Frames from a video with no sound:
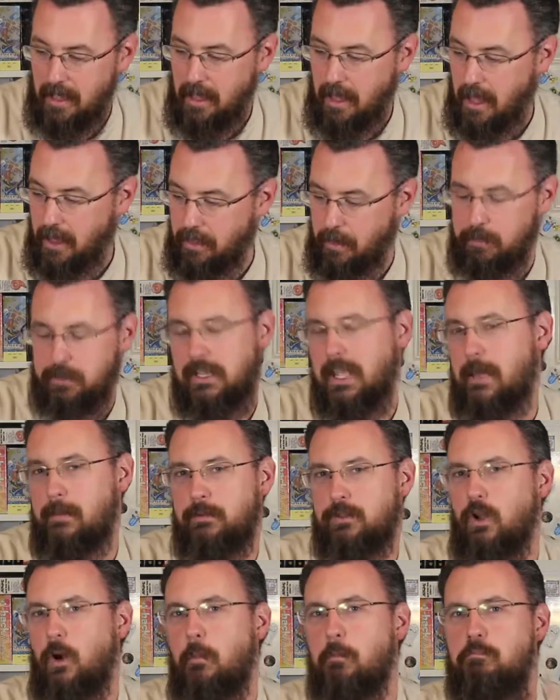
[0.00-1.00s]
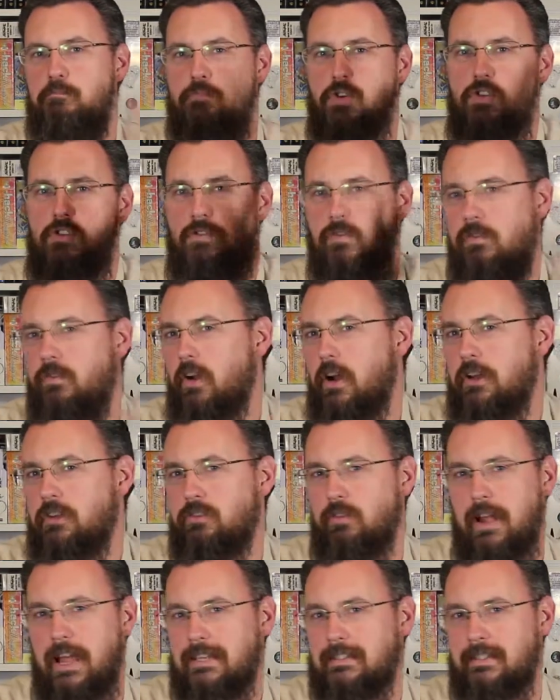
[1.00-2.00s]
those games don't move very
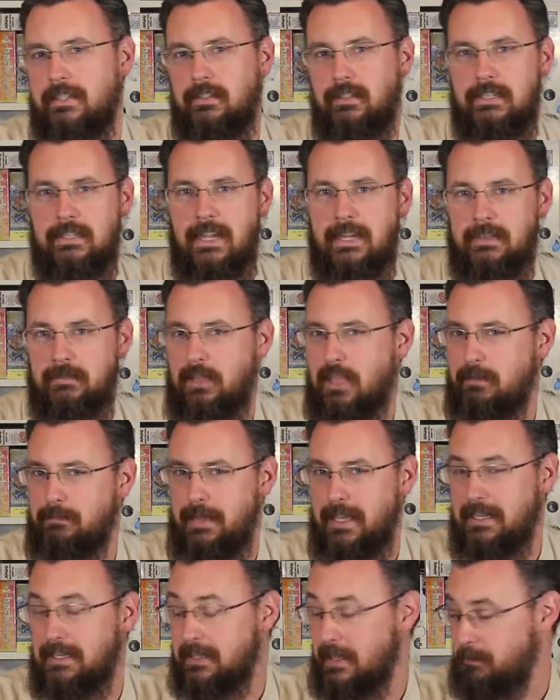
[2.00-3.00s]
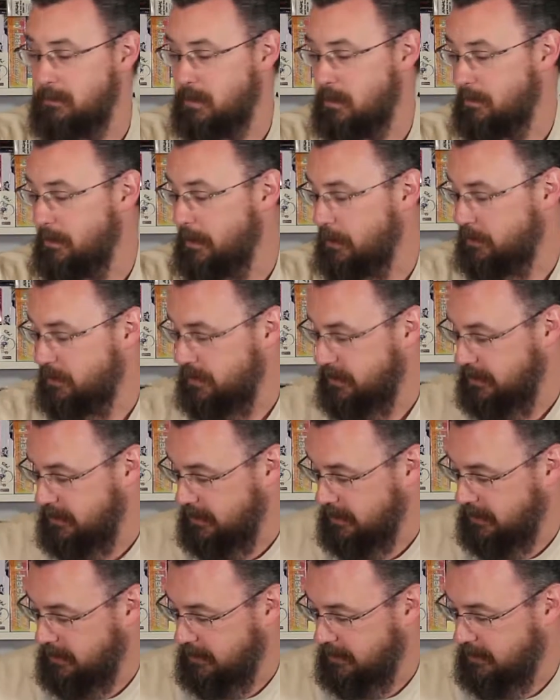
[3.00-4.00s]
drastically. That could make some people motion
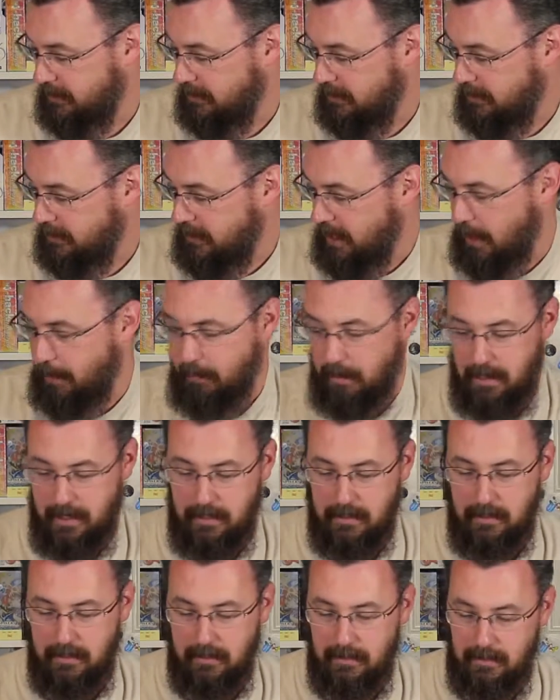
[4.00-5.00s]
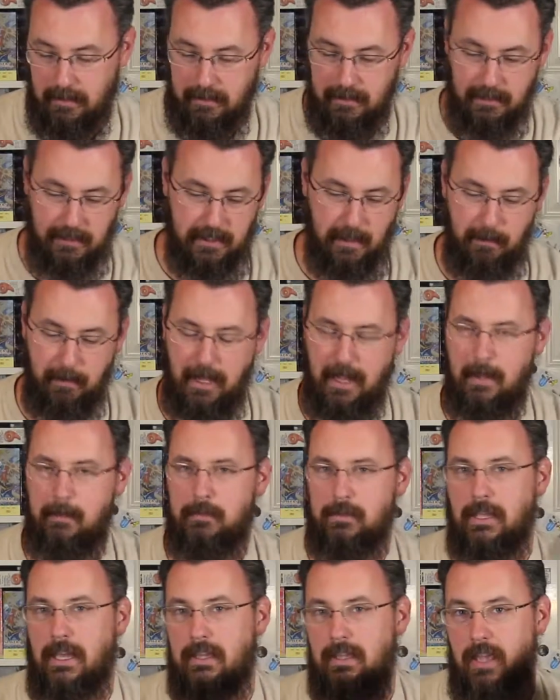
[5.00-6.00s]
sick. I mean, some games
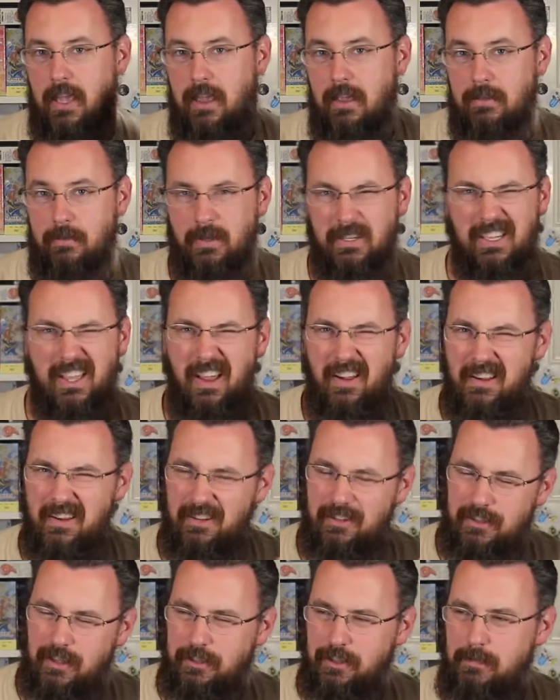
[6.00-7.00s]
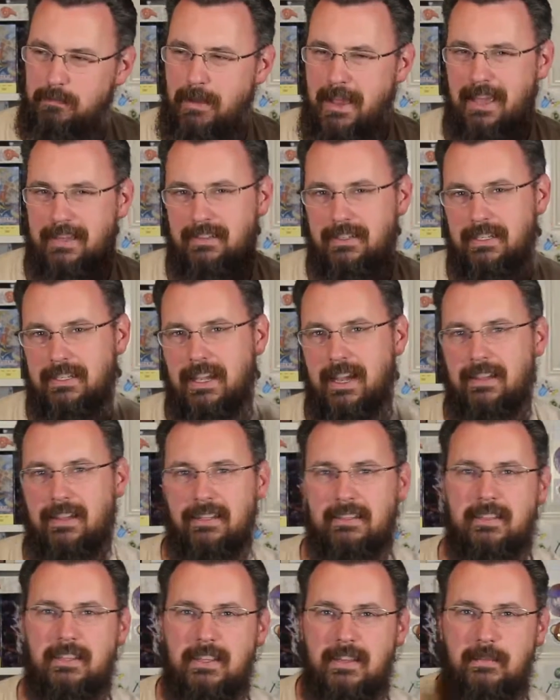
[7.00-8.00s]
like, Carrier's not too bad because it's kind of like
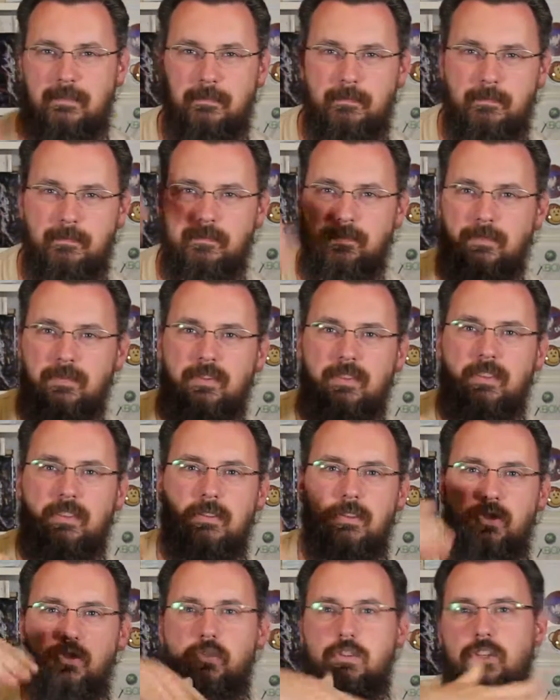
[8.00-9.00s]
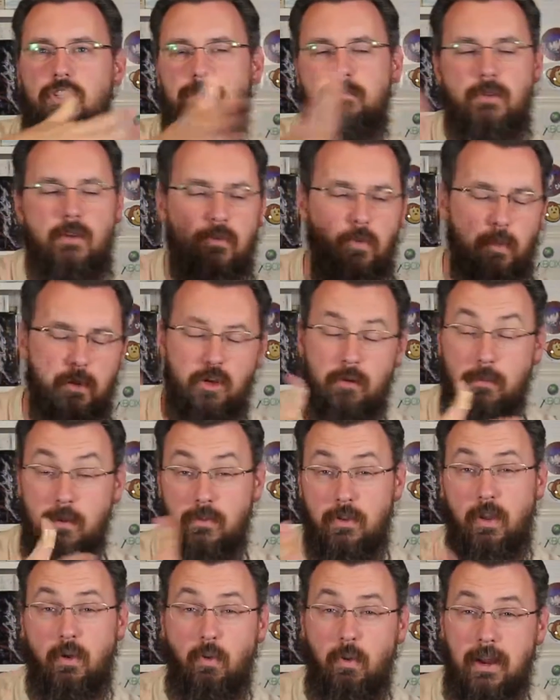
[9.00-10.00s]
you can just move it when you're
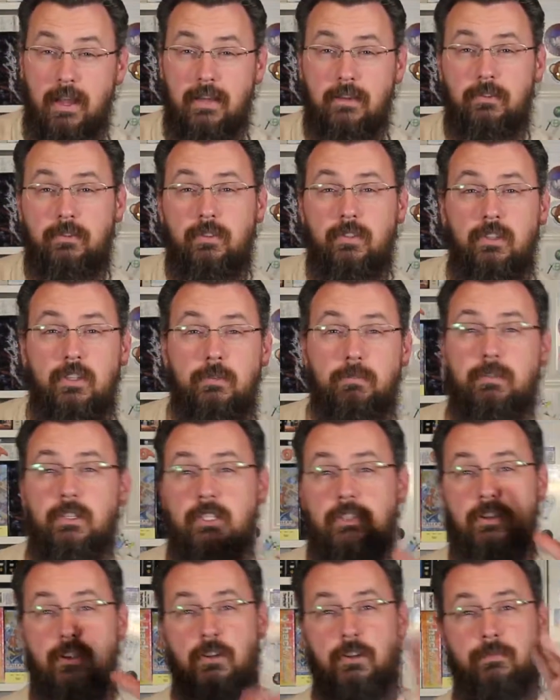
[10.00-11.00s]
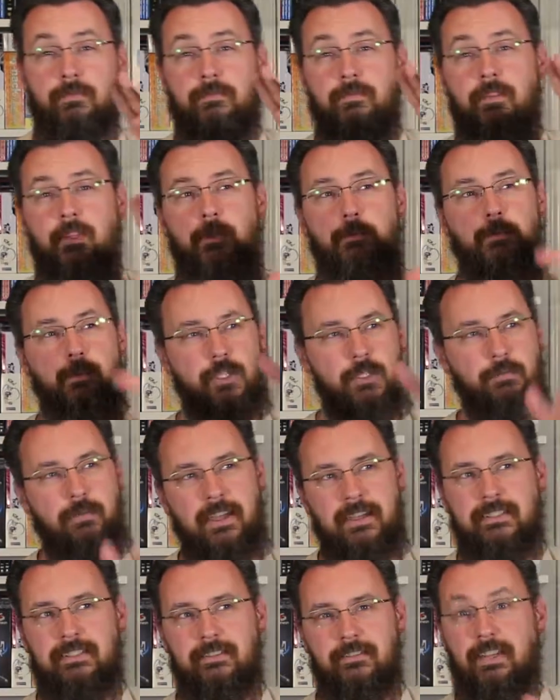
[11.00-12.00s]
moving around, your
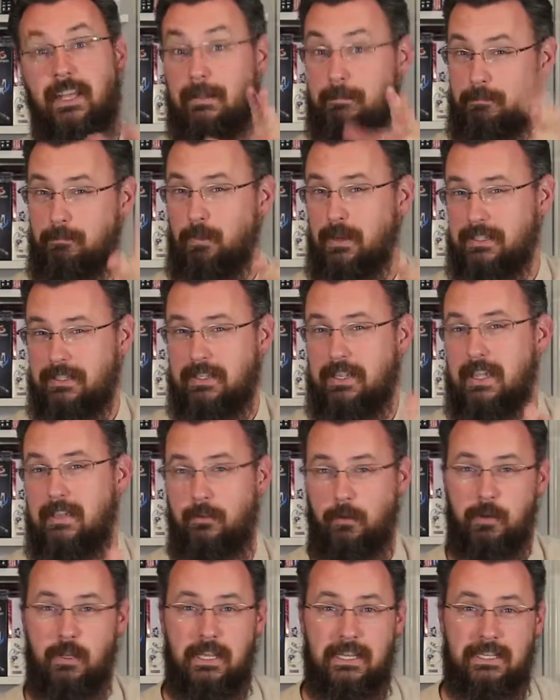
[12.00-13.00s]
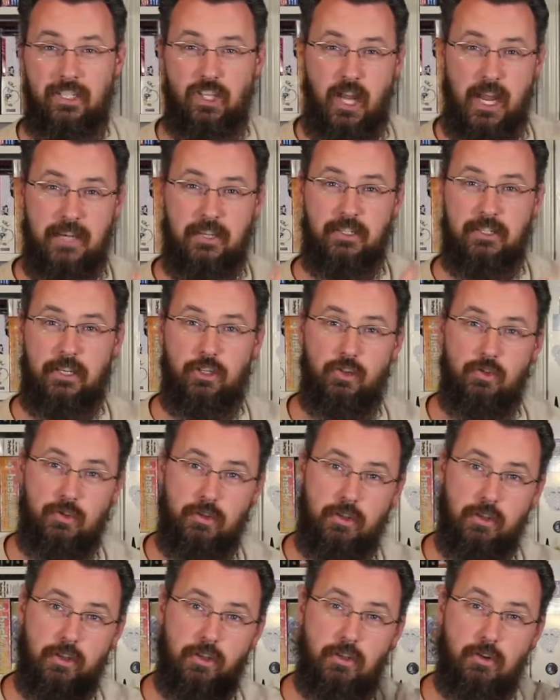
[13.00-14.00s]
perspective, like Resident Evil, it changes as you
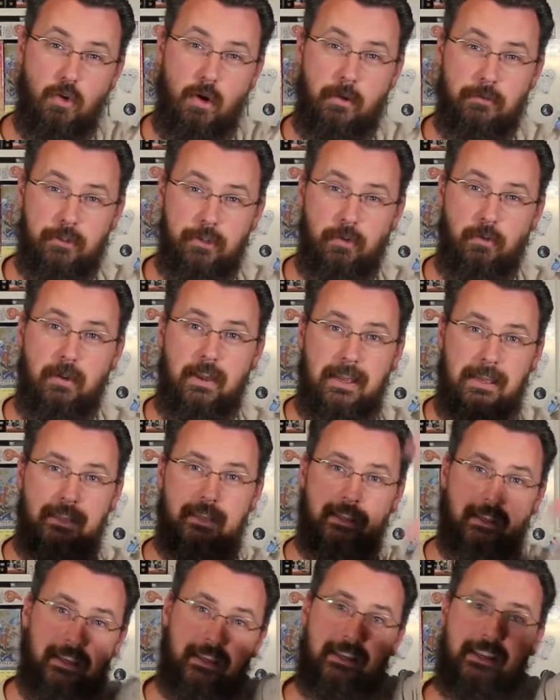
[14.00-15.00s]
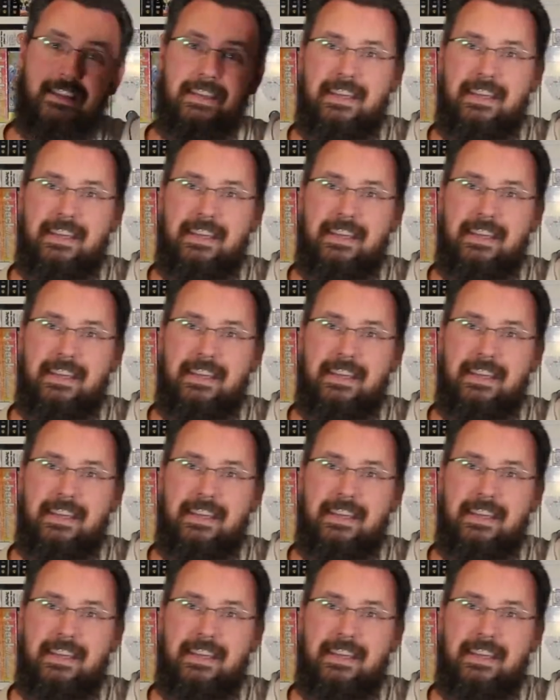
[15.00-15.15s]
go off screen, then it